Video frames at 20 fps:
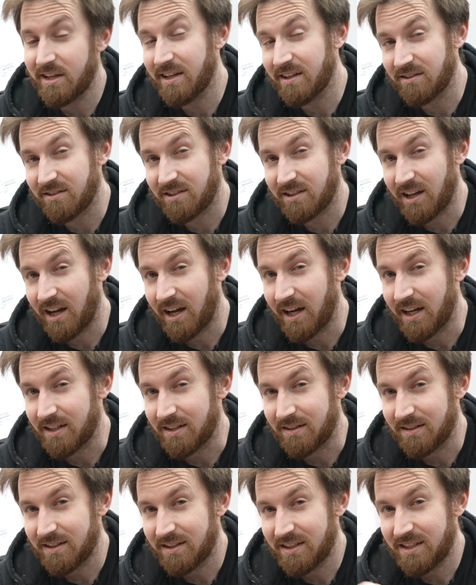the inside,
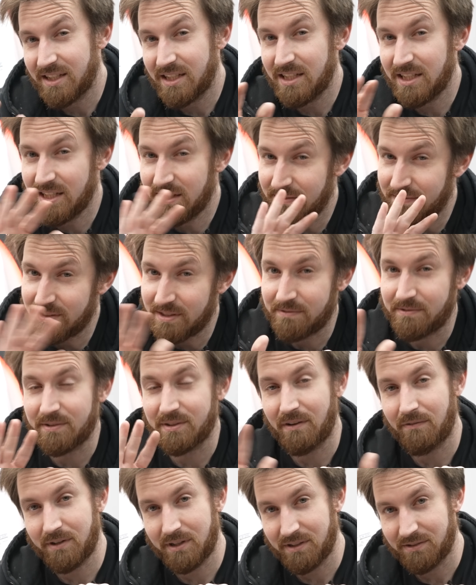even if they're
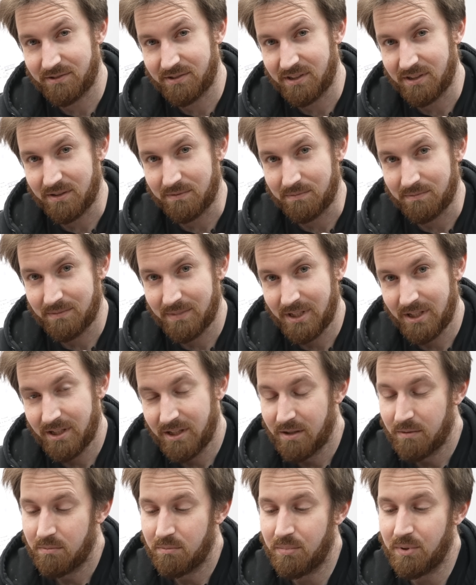never gonna see them.
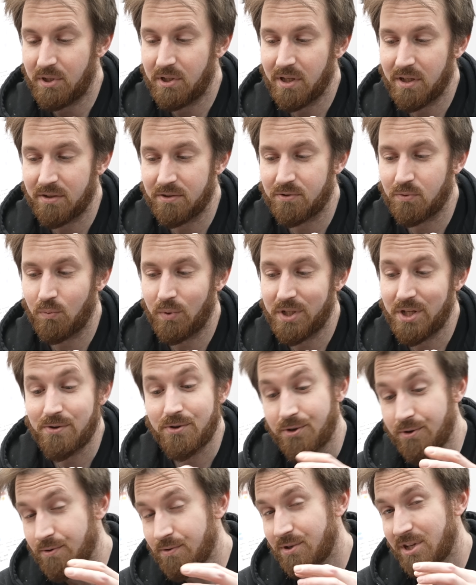Because when you
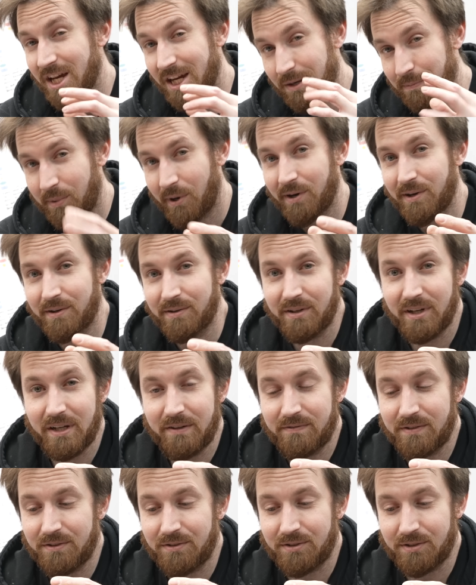do take apart your
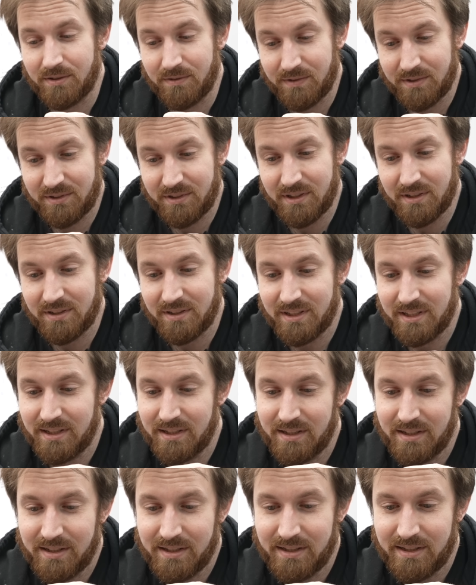knife to service it,
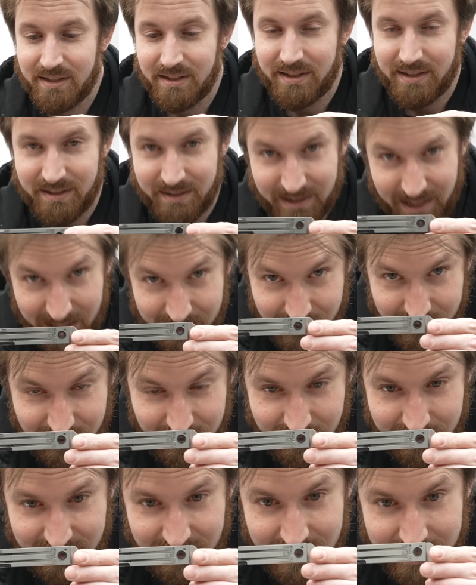that just
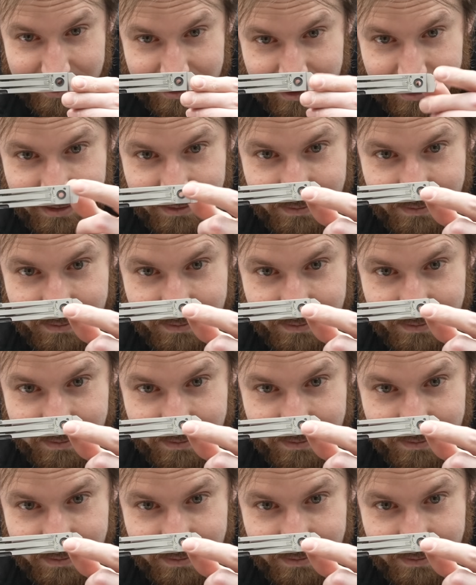looks lazy.